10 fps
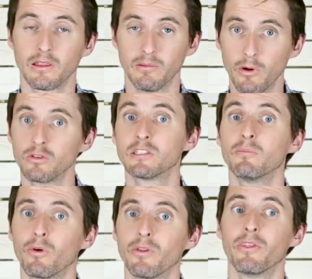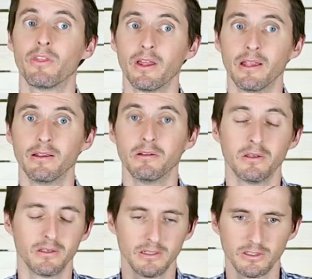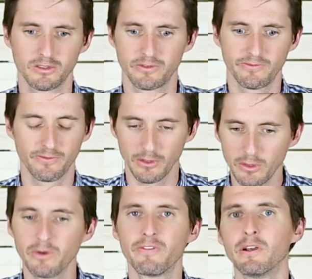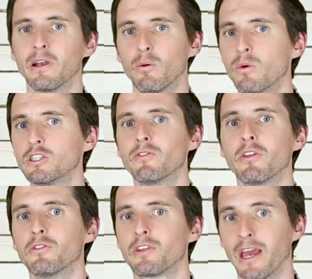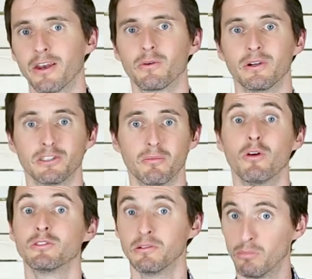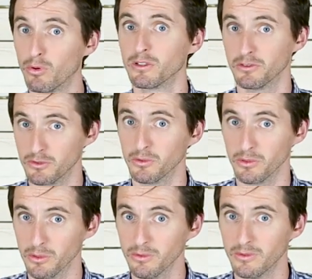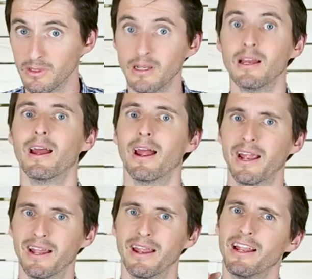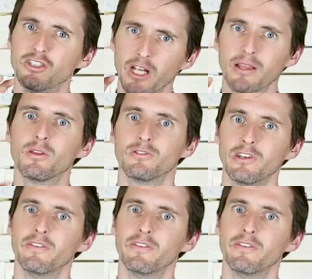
the most important thing is for you to figure out which of those categories are most important to you and check those